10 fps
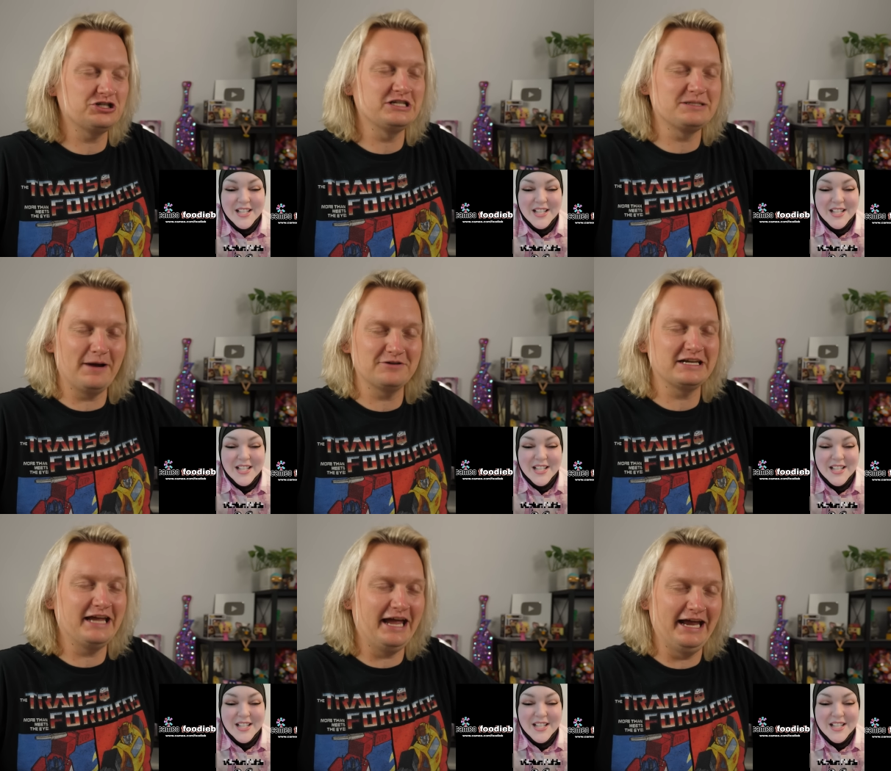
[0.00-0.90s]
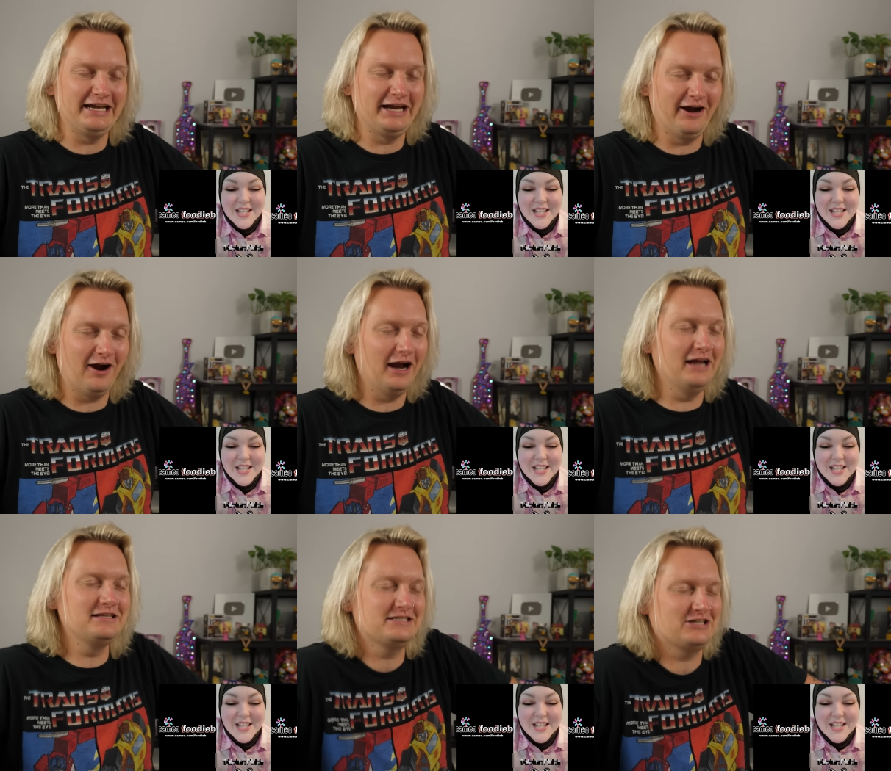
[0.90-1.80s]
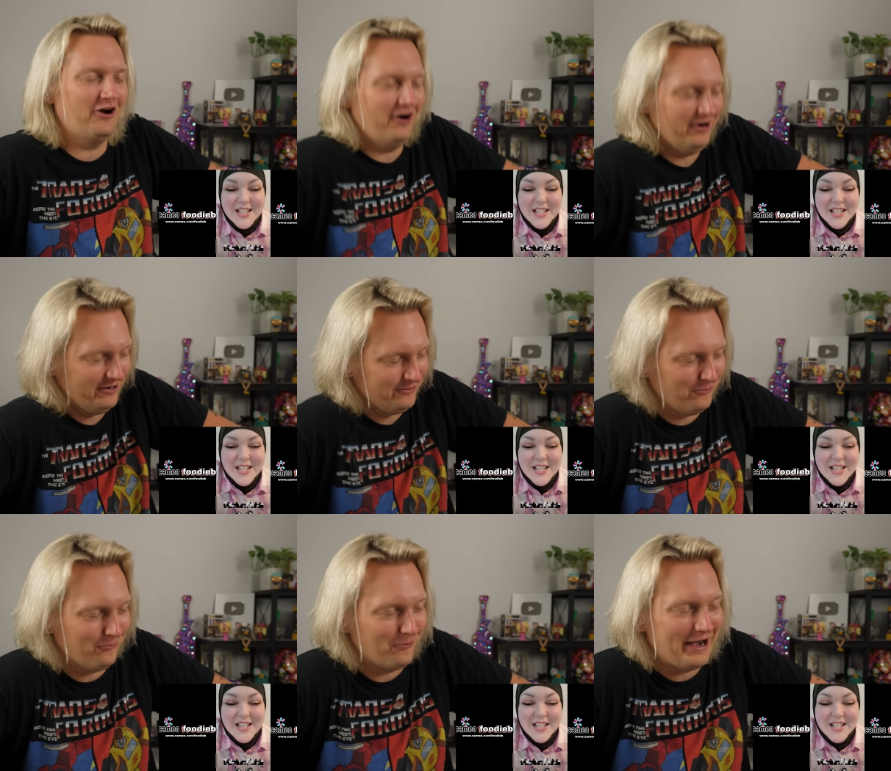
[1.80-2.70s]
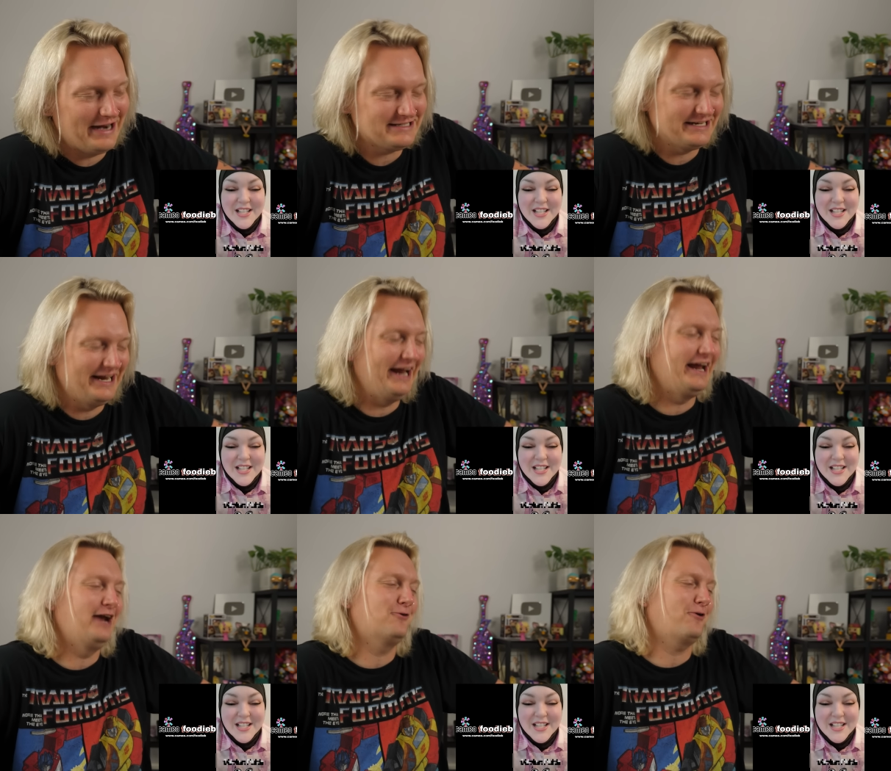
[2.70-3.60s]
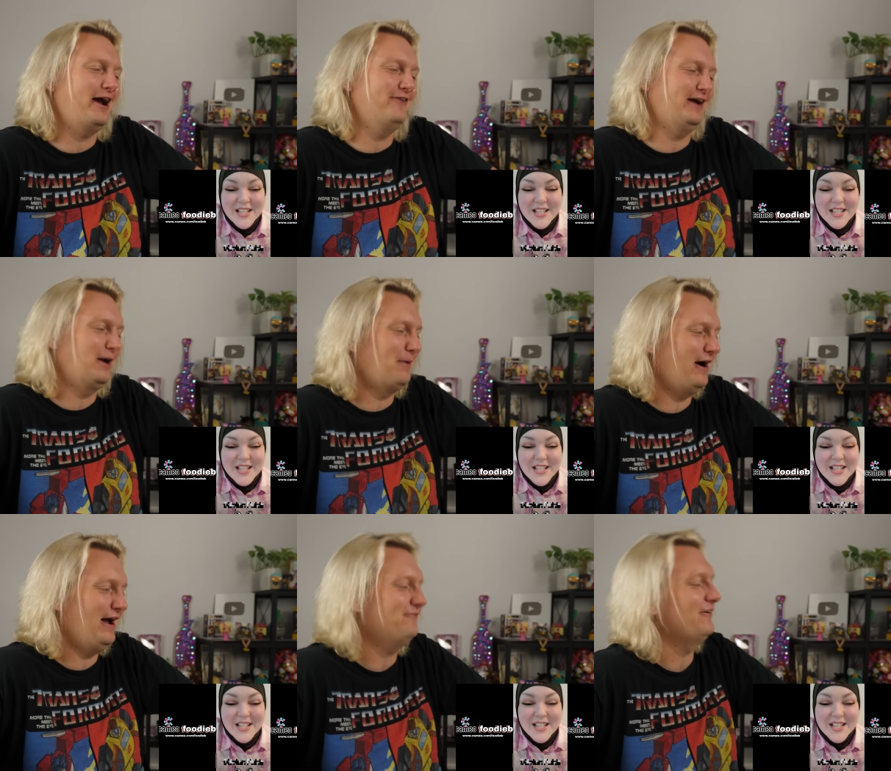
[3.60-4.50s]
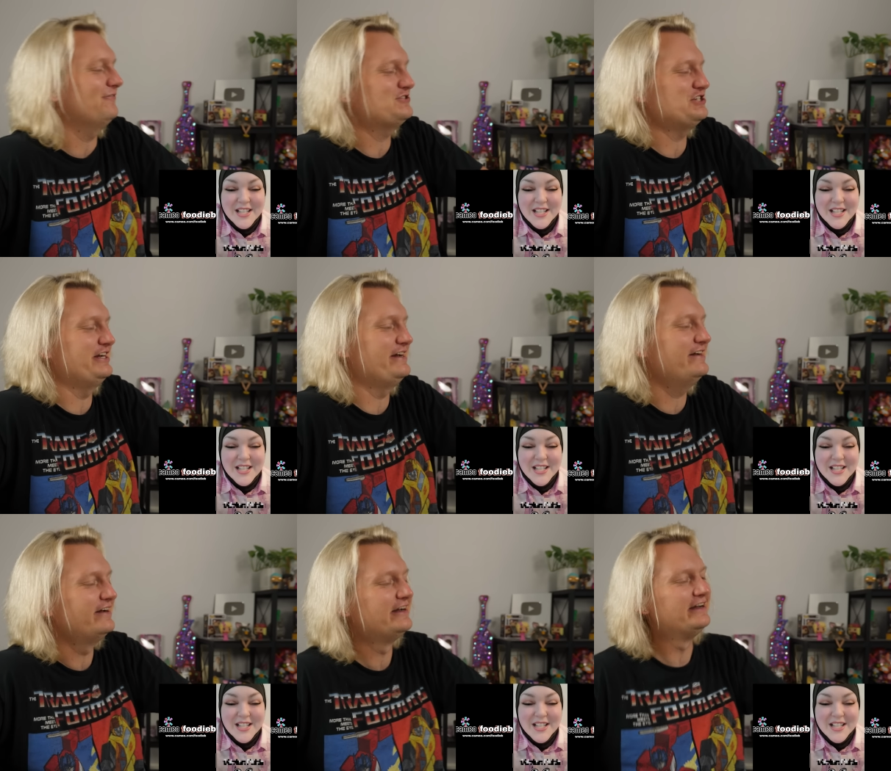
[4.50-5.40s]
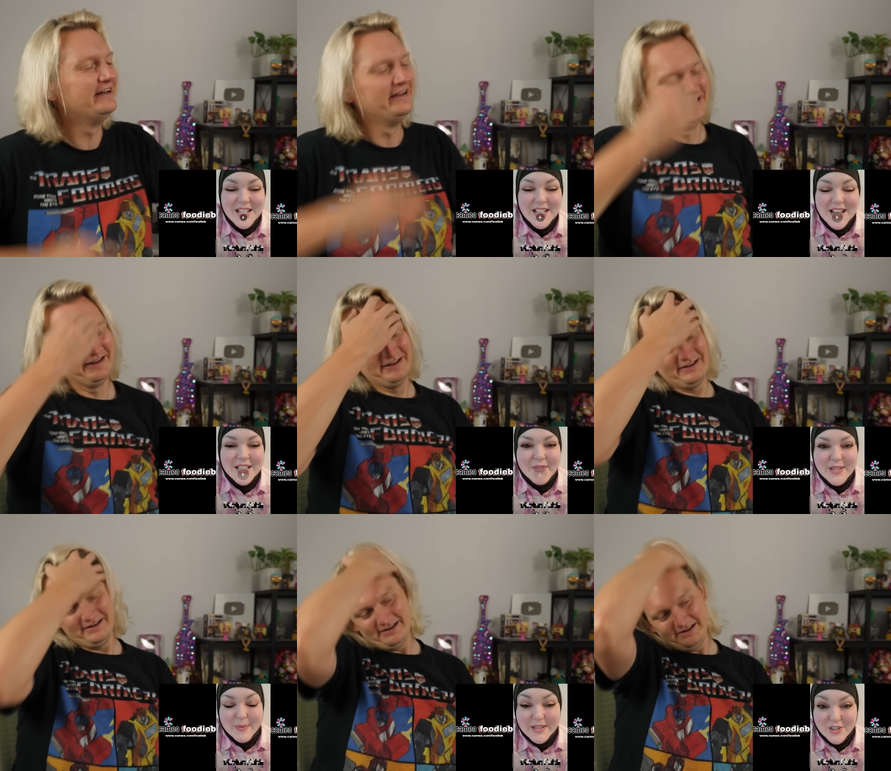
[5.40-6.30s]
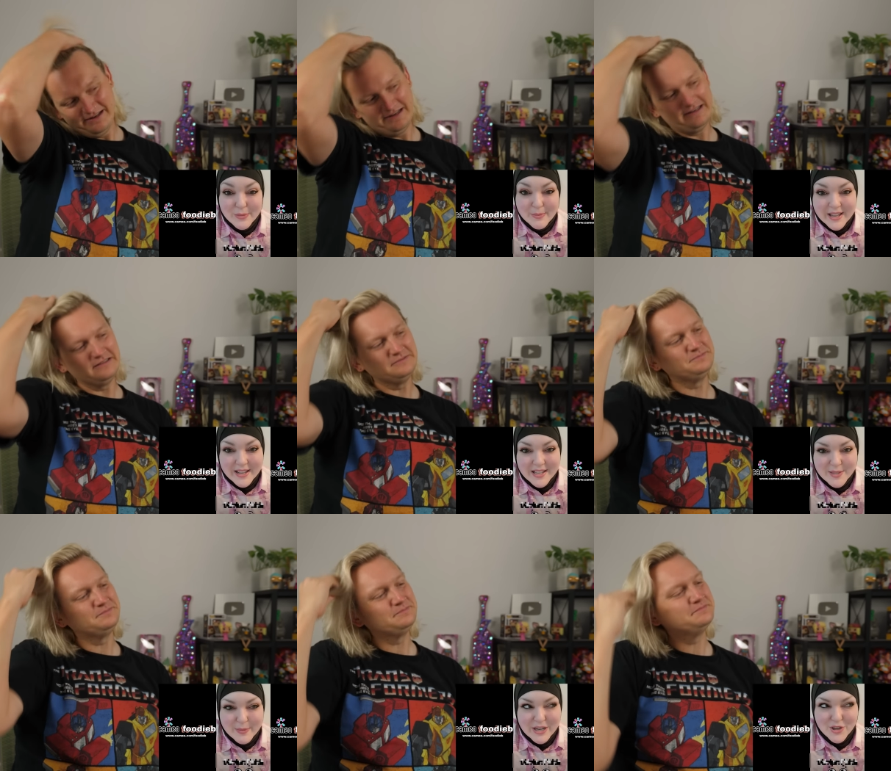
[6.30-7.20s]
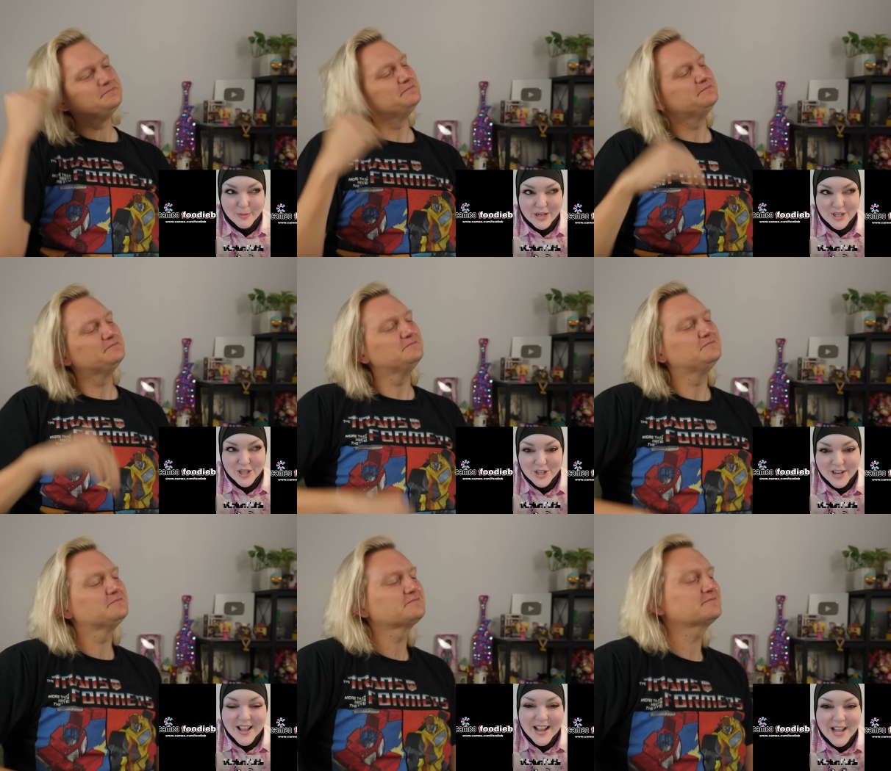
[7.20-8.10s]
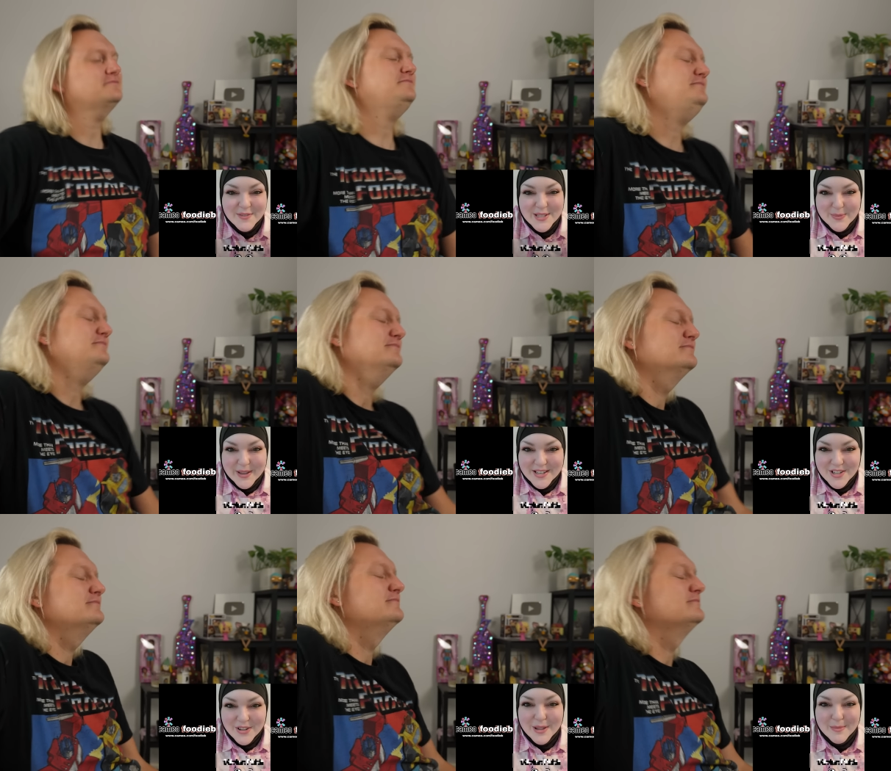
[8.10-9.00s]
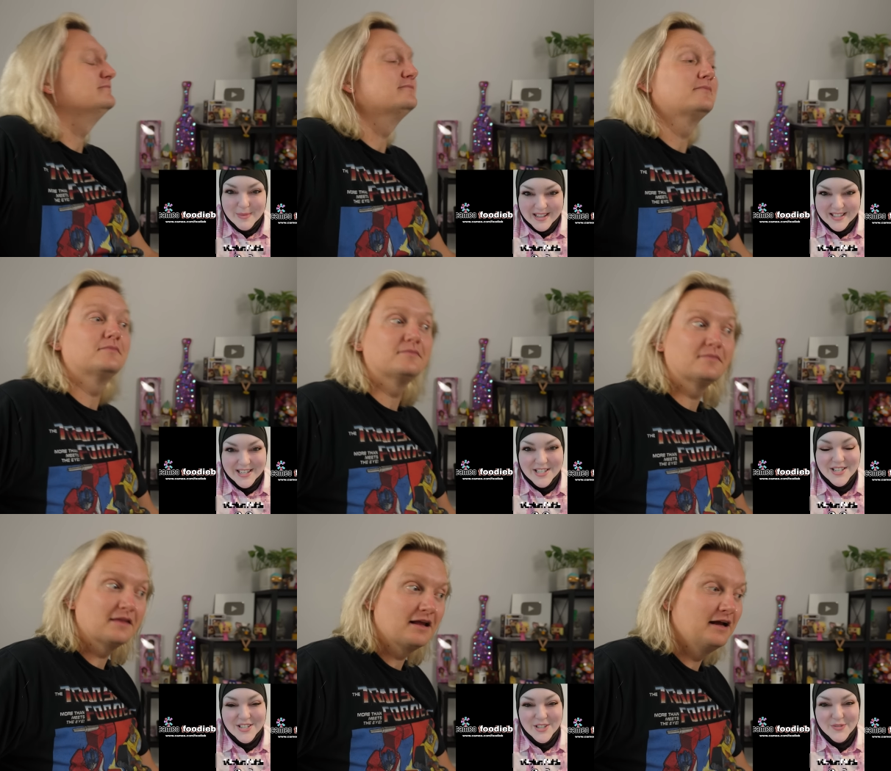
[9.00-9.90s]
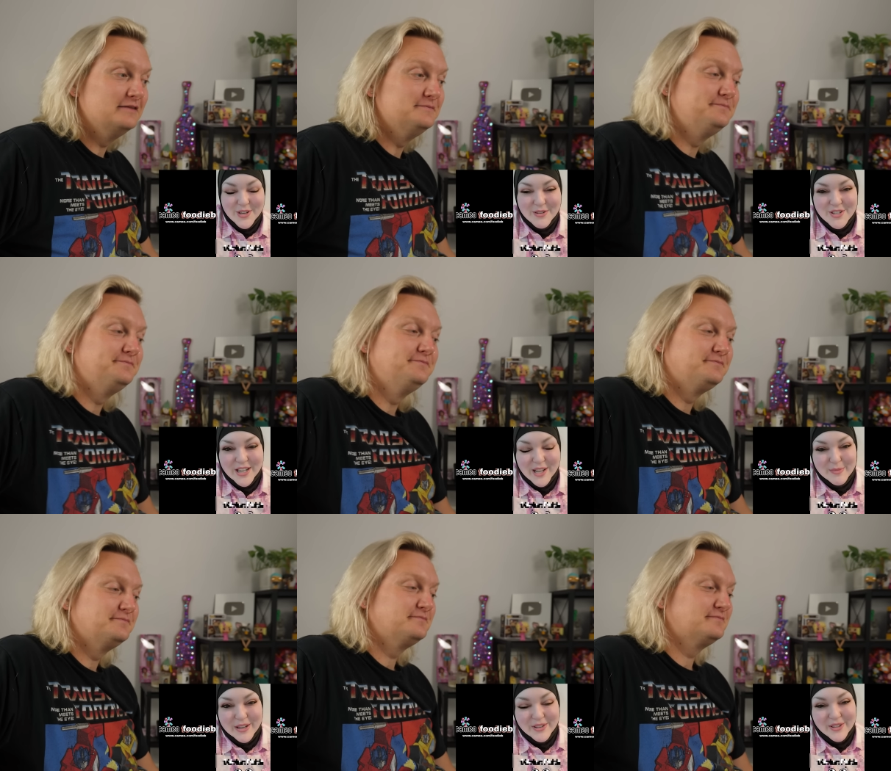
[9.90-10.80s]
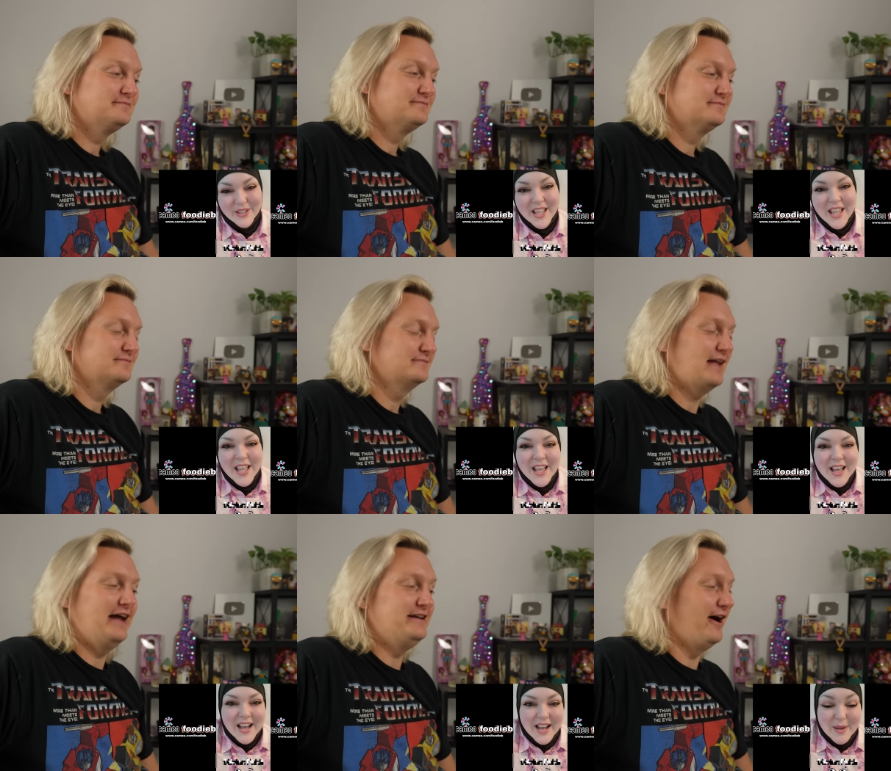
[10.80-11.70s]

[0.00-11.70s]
Speaker 1: she's about to get in here and start ranting and raving about FFG.
Speaker 2: Forever? Or maybe a special shout out. Or maybe you just have a pressing question
Speaker 1: for me you want